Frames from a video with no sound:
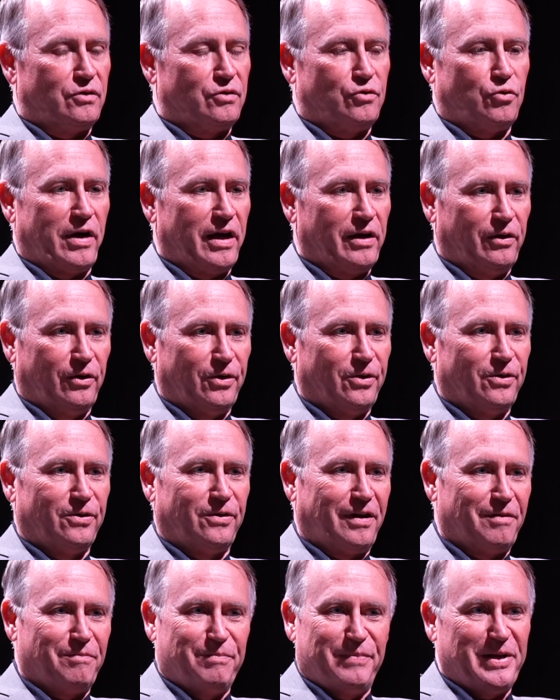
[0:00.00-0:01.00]

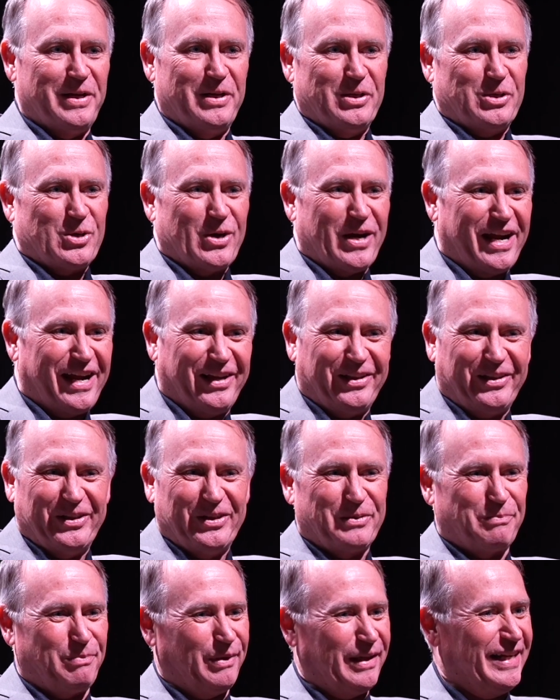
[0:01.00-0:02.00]
trailer, I've been in
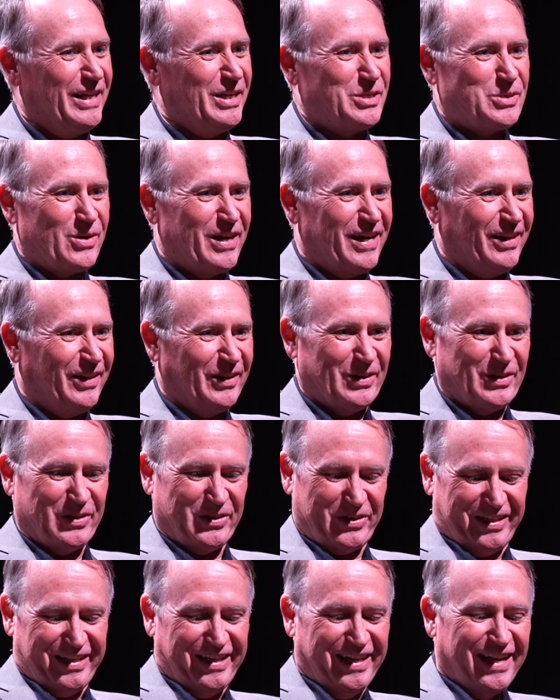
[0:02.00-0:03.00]
trailers, plenty of
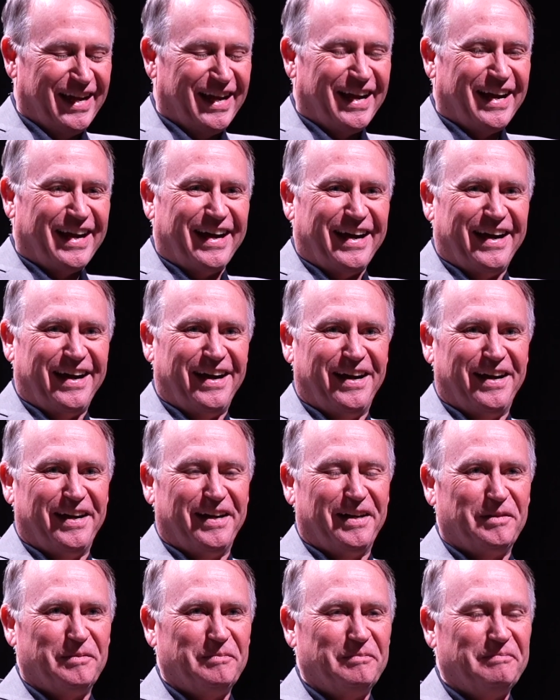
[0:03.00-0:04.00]
trailers.
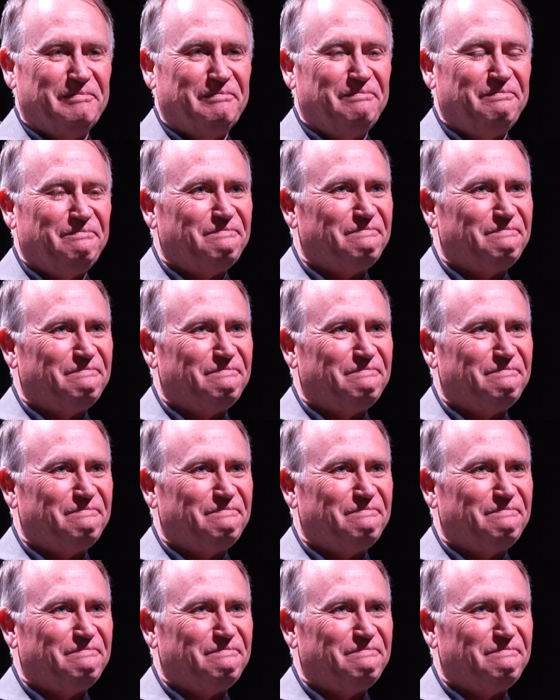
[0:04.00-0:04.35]
Um,